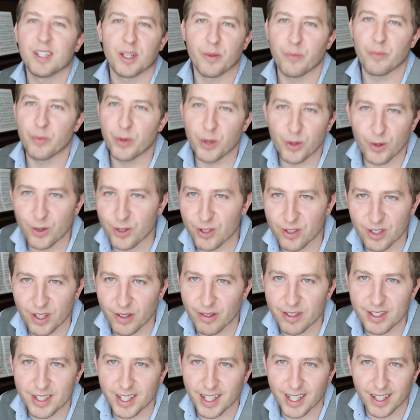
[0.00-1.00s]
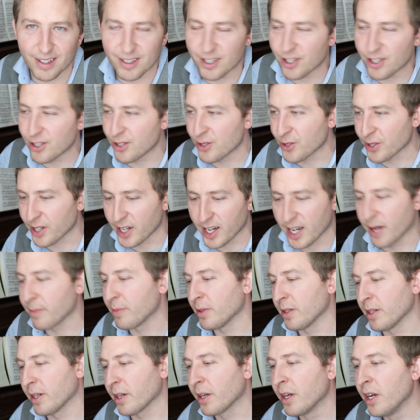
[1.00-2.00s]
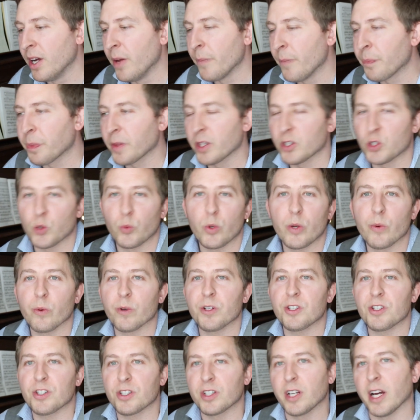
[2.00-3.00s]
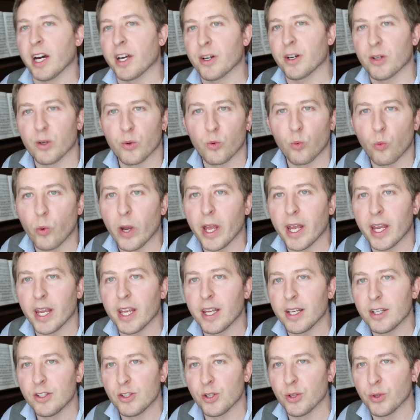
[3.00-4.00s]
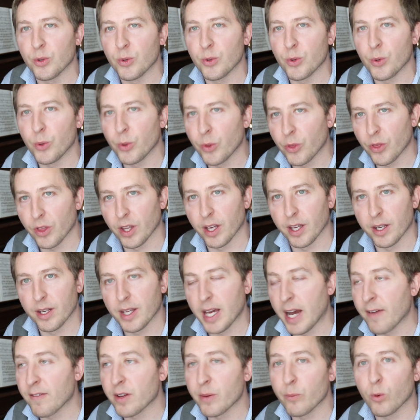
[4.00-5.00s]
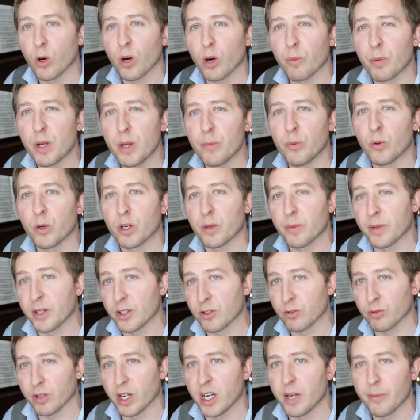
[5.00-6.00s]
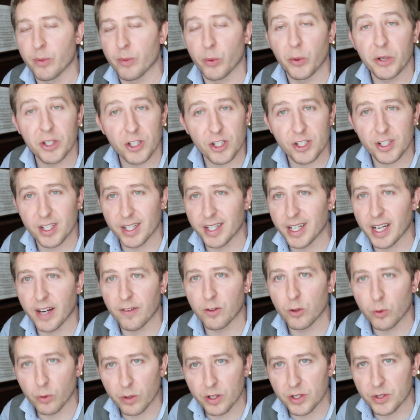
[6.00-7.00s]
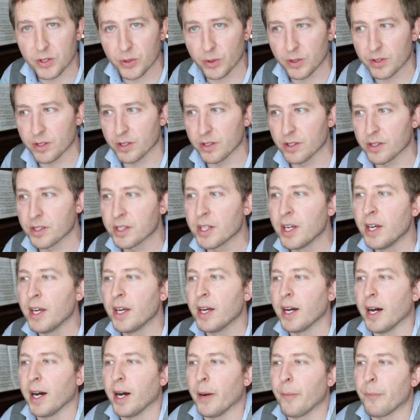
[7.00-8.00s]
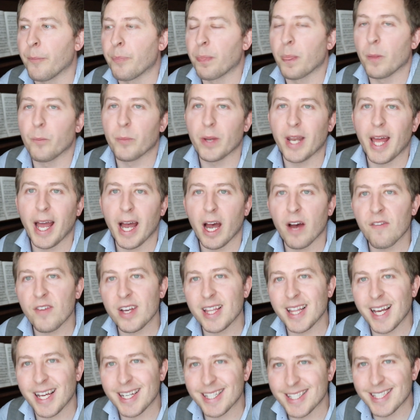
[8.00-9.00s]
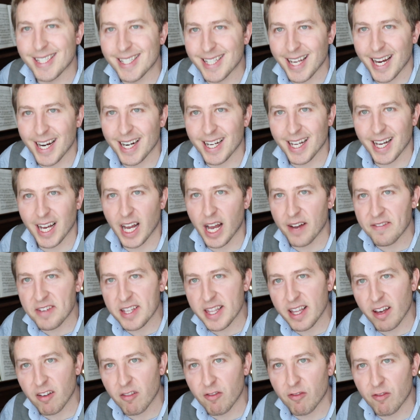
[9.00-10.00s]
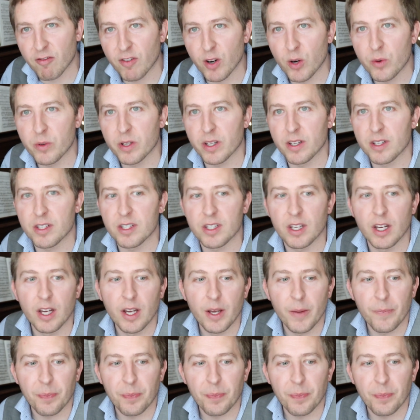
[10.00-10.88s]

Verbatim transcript: computers are going down issues are happening so we were scattered way too thin. Having more people would have been great, but we just didn't have the resources. Uh, but having that data, having that focus,